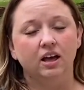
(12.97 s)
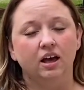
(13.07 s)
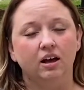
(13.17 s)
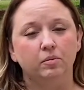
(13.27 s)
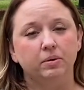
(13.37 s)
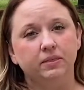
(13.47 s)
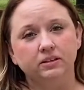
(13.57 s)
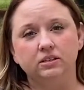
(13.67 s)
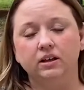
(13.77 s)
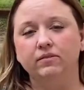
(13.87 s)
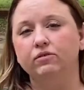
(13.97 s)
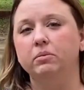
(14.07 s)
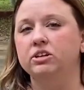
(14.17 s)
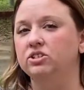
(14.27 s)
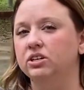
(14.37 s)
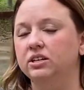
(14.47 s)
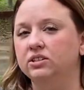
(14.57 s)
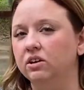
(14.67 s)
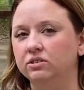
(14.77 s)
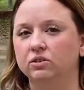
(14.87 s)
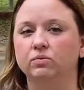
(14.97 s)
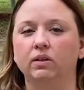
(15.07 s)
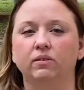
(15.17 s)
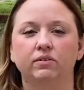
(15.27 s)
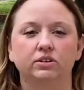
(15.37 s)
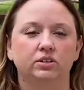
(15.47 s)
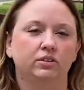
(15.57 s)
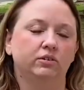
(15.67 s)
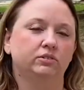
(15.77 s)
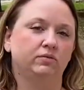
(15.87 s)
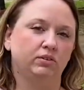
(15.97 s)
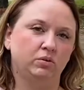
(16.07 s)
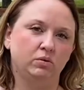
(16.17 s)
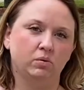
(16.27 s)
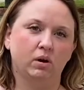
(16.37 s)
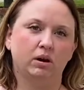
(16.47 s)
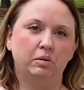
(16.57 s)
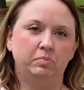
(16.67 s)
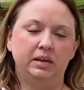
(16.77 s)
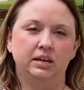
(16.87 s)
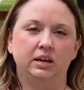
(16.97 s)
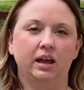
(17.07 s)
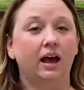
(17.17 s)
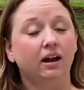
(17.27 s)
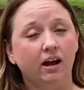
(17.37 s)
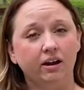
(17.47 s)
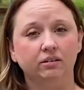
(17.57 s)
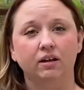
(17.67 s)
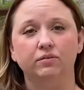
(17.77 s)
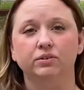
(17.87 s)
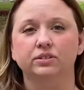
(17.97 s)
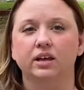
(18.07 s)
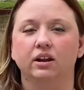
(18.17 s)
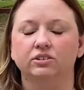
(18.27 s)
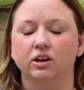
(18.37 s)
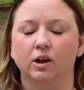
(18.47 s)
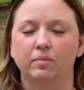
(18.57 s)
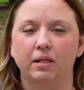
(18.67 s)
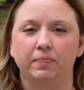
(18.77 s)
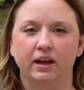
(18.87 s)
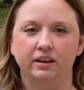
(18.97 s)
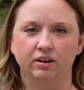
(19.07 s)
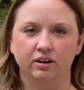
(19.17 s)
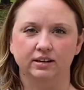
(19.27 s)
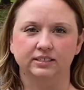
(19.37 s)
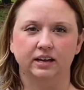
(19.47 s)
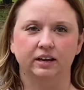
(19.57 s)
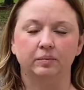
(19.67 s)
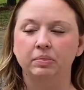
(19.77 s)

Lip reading: but this information is also relevant to those of you who are competing at higher levels, and I'll talk about that here in a second.